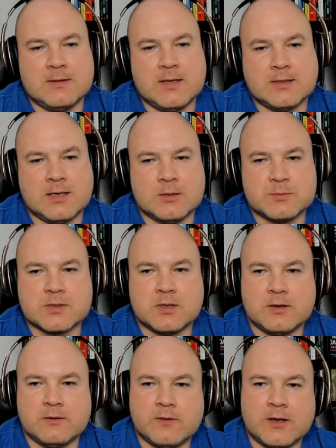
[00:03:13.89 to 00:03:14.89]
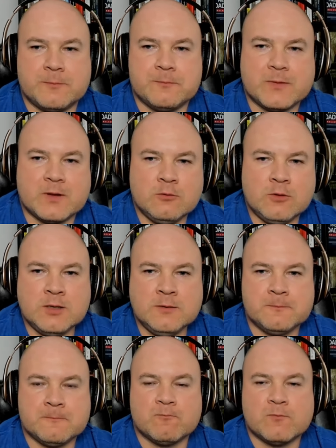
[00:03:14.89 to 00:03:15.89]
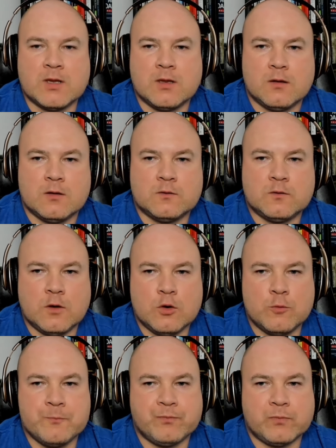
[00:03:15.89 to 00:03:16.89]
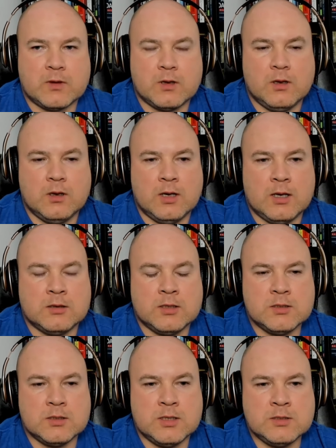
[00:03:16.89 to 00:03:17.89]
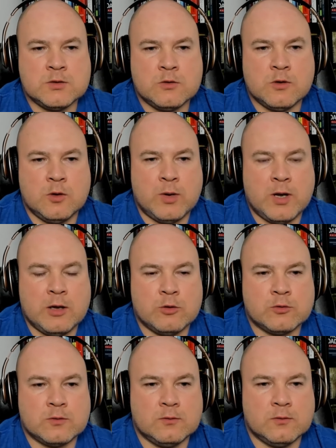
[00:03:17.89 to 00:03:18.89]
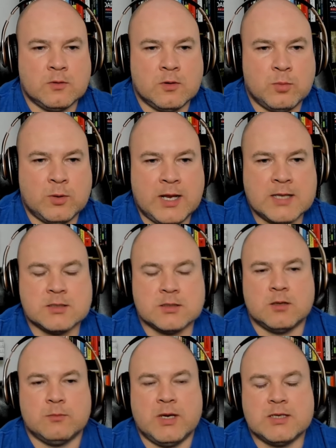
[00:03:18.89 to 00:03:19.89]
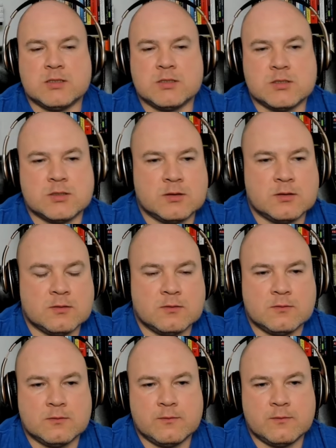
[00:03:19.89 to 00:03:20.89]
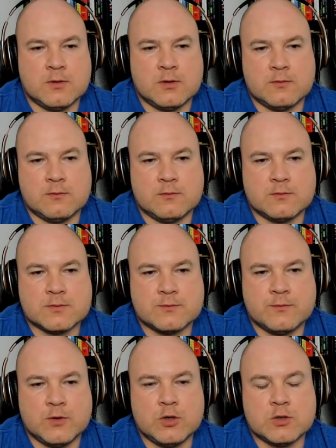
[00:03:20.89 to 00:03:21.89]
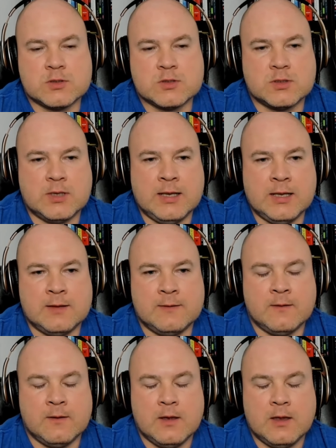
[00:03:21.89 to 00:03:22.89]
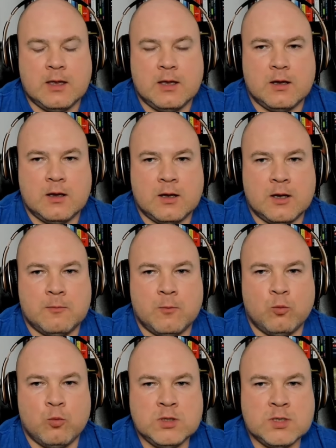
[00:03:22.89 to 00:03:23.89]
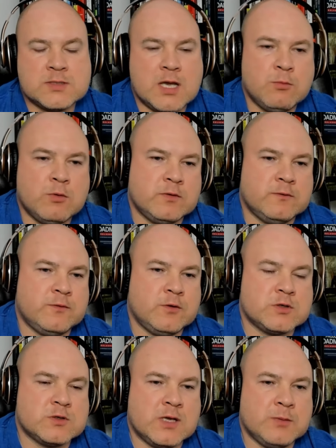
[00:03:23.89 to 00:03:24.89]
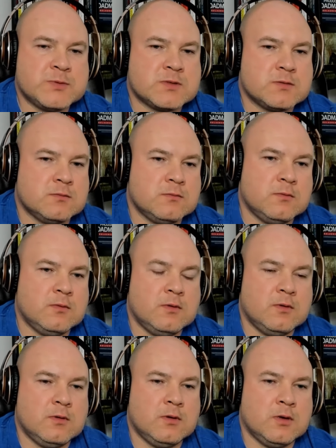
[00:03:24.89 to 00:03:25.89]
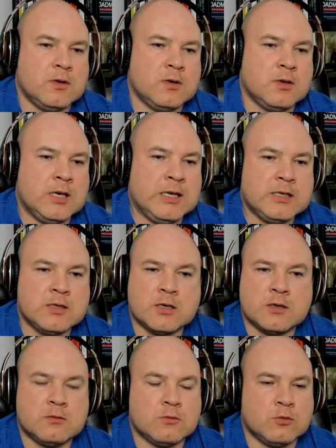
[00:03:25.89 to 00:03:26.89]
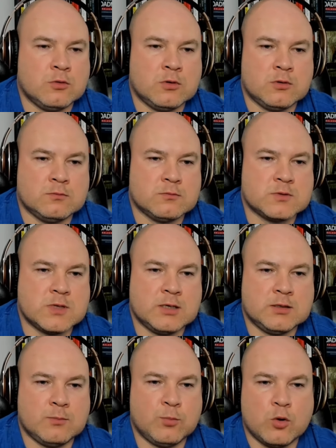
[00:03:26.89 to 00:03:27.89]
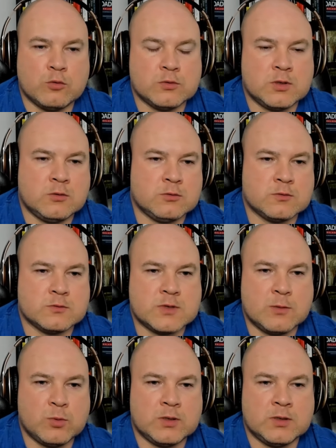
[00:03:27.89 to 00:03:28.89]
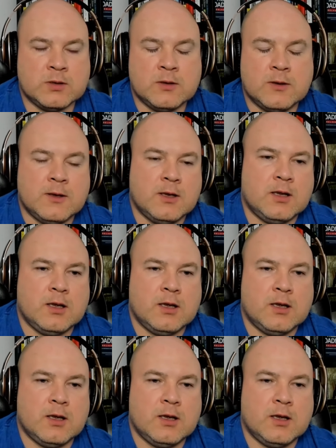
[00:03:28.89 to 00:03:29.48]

That helps clarify. All right. So let's talk about branding and messaging first. And what are some of the first steps a leader or startup owner or somebody